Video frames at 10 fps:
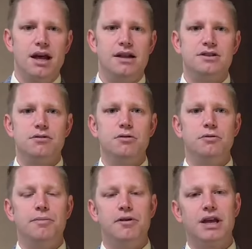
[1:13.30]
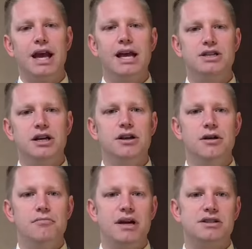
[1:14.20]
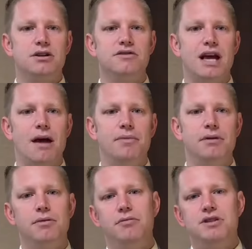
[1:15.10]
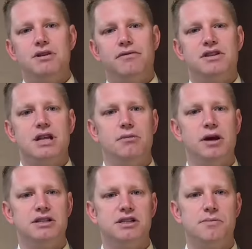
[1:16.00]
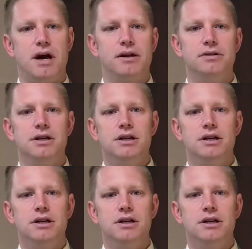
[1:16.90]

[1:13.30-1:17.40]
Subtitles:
And so when we put the cage in, it makes the nerves happy, but then we still have to stabilize the spine.